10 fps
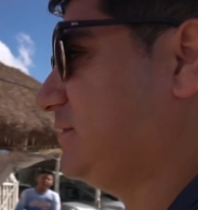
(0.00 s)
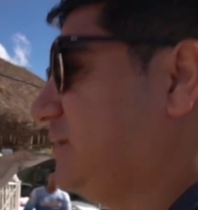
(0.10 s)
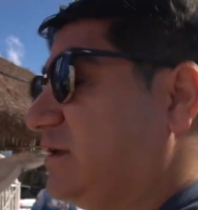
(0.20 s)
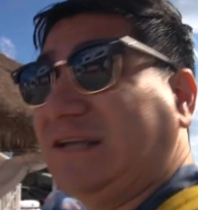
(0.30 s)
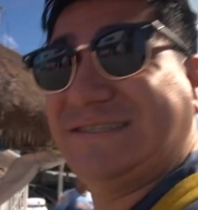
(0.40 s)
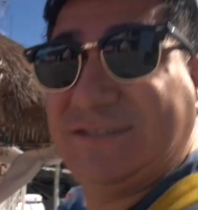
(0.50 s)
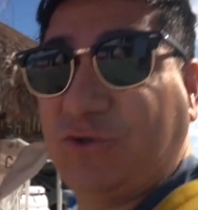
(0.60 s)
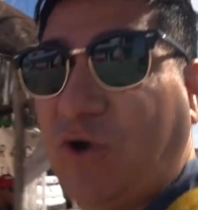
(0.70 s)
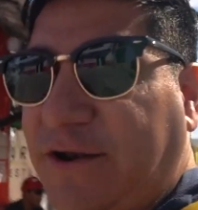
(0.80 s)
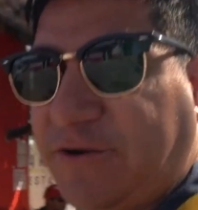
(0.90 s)
The cost is
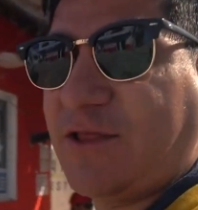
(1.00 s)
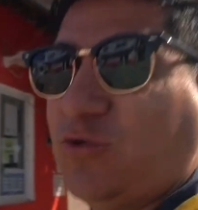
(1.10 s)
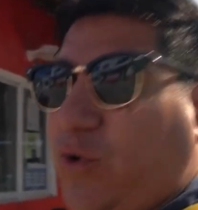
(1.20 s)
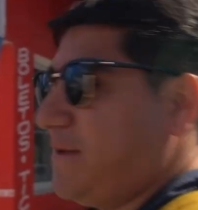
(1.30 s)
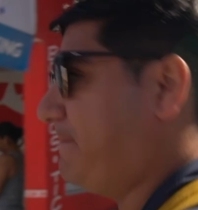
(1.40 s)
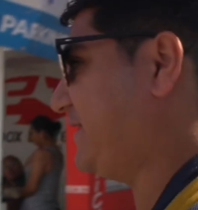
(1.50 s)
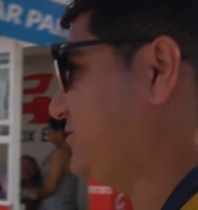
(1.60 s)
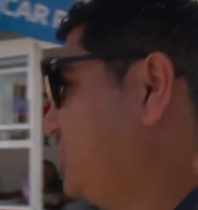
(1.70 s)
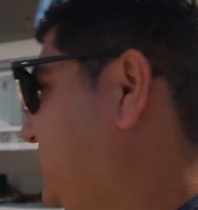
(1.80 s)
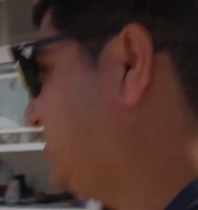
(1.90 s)
220
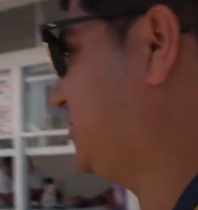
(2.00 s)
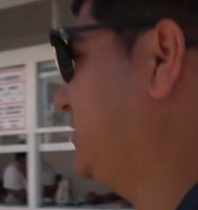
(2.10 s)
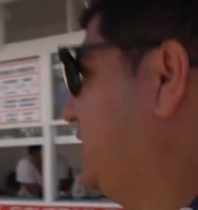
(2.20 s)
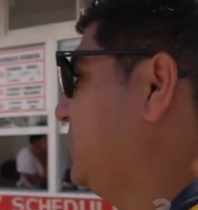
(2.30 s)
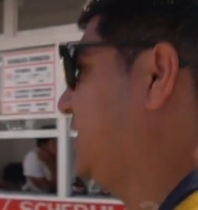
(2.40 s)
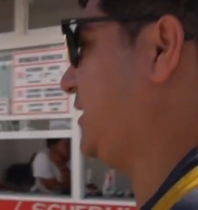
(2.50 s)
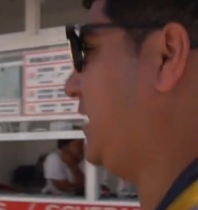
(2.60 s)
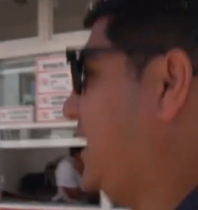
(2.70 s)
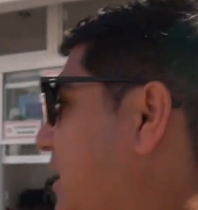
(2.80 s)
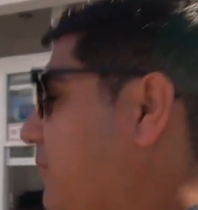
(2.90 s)
pesos
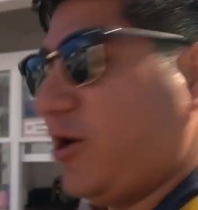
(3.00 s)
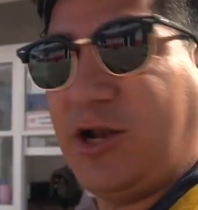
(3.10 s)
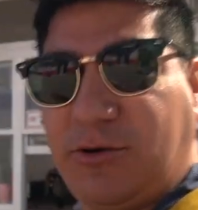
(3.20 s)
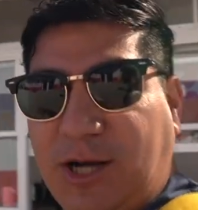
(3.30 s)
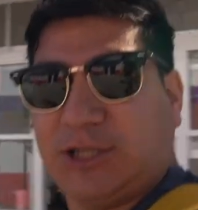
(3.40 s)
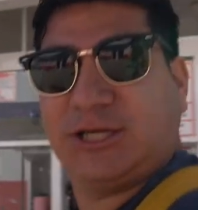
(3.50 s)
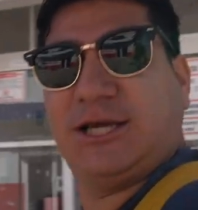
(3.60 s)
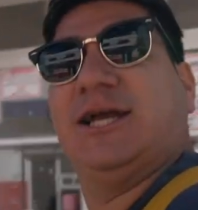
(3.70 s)
and we're in a rush.